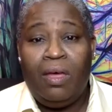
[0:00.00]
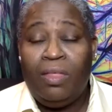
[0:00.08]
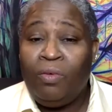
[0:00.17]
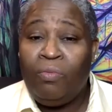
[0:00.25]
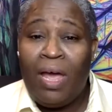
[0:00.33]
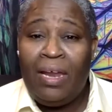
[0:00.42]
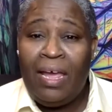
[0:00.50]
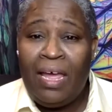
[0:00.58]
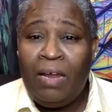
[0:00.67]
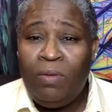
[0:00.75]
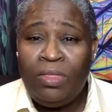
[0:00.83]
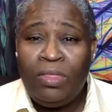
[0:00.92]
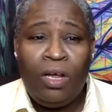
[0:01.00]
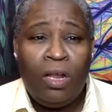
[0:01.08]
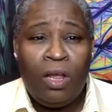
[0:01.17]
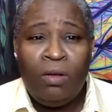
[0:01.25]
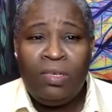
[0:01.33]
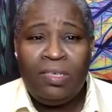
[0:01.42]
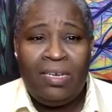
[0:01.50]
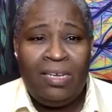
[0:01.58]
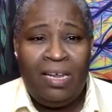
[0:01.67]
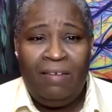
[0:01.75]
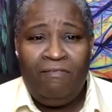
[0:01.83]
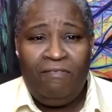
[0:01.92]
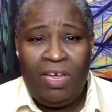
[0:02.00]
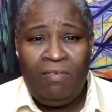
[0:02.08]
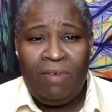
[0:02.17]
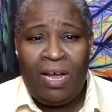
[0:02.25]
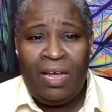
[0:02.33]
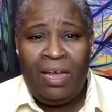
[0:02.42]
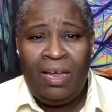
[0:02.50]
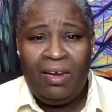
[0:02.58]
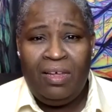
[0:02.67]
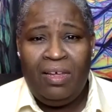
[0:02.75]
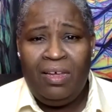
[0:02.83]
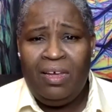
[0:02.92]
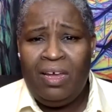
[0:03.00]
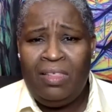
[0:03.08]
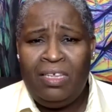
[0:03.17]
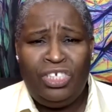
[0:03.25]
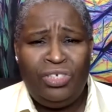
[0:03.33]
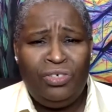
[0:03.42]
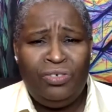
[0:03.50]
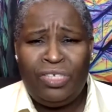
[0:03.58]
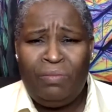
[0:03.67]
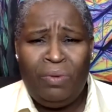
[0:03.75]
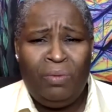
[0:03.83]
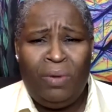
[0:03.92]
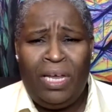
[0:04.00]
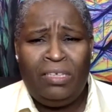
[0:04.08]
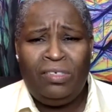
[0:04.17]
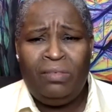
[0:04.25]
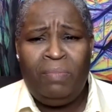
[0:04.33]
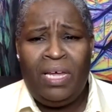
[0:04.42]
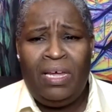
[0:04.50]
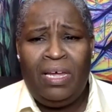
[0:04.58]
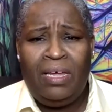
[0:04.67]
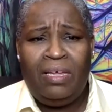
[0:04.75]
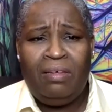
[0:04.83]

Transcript: The redhead with the clothes that didn't fit right and the shoes that were way too big.